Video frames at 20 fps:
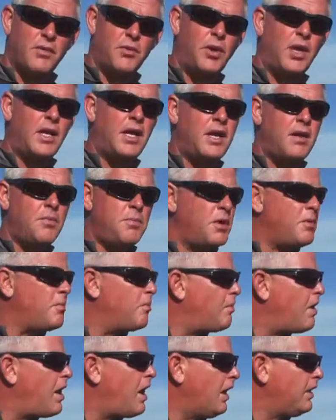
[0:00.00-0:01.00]
we keep in
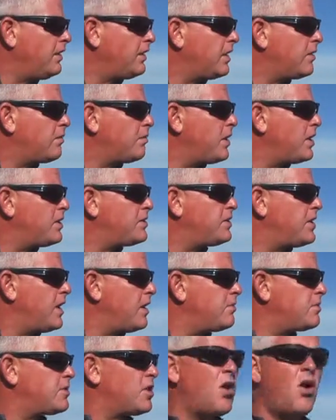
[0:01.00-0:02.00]
mind that most
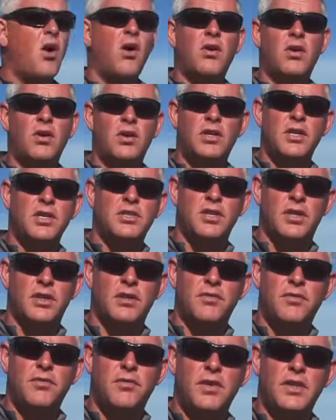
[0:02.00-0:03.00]
dams are
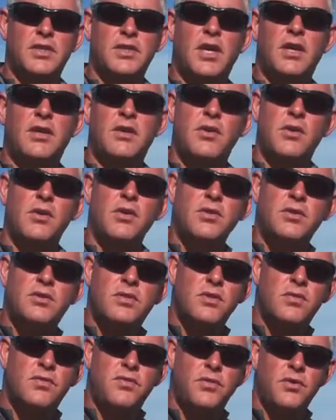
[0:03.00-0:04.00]
conditioned. Fish get used
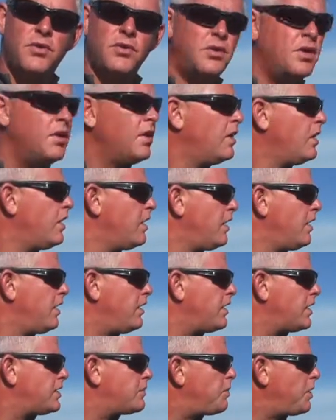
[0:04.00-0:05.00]
to food
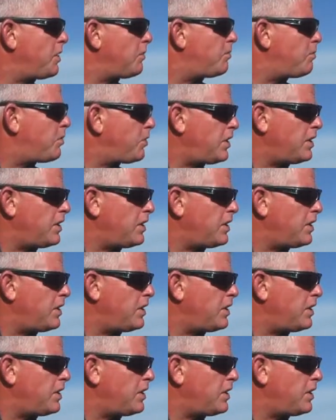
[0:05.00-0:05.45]
that's been put